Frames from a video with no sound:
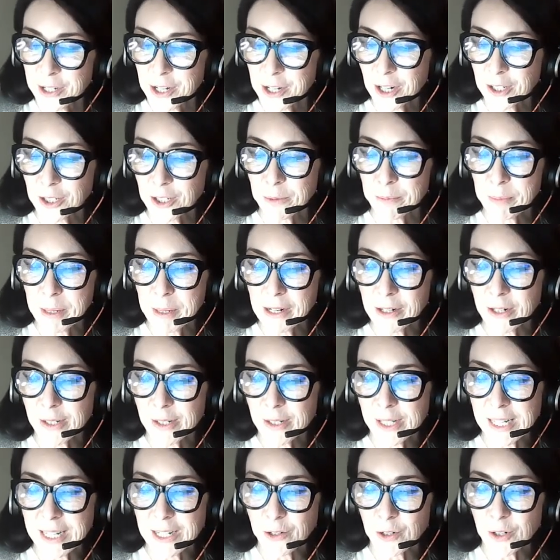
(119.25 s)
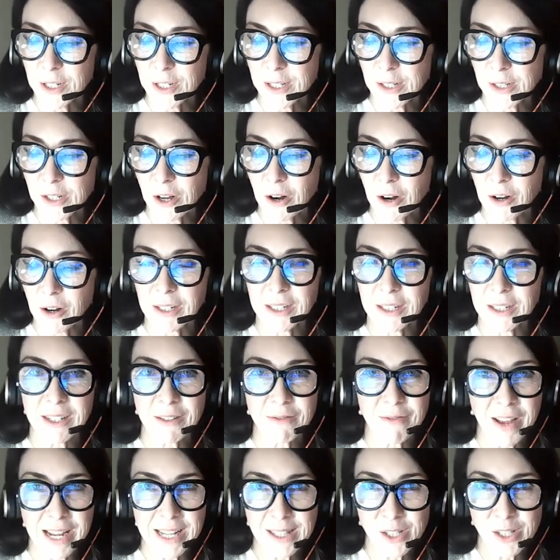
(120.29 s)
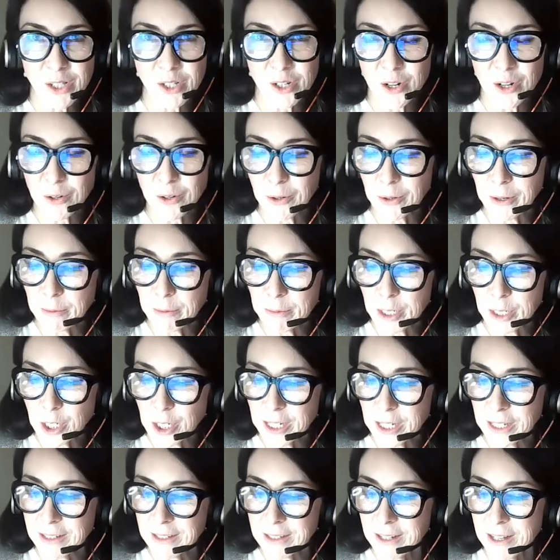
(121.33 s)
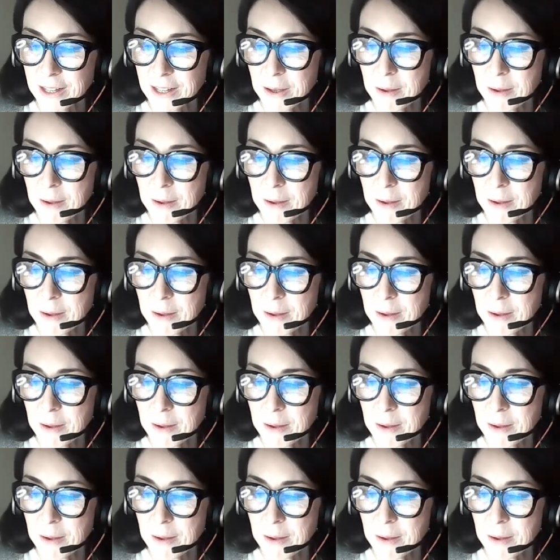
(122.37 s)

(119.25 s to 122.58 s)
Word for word: Dr. Para's interests are in advanced neuroimaging,